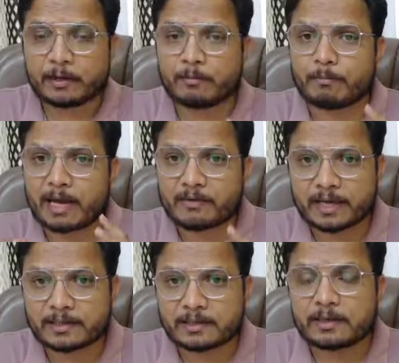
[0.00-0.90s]
by
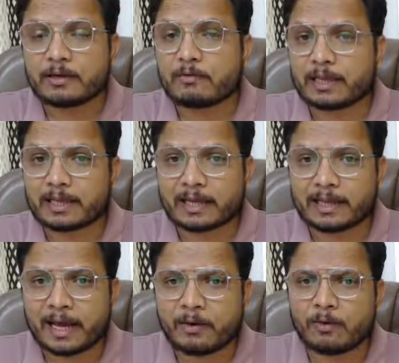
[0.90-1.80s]
which one can
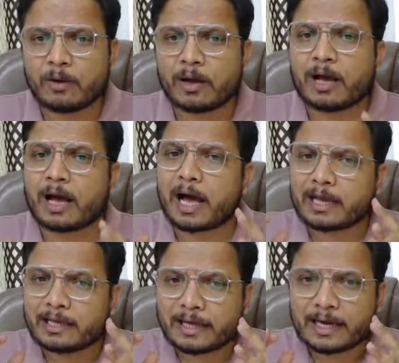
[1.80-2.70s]
have
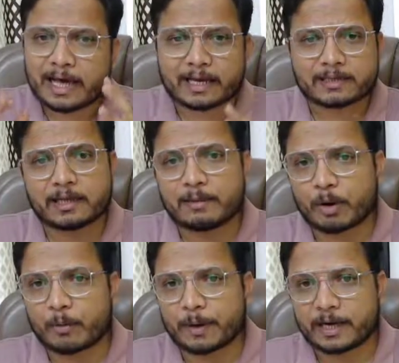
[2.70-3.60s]
highly directional
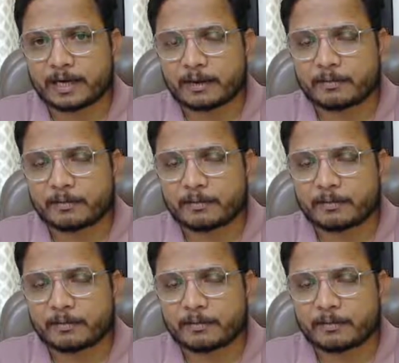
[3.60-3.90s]
property.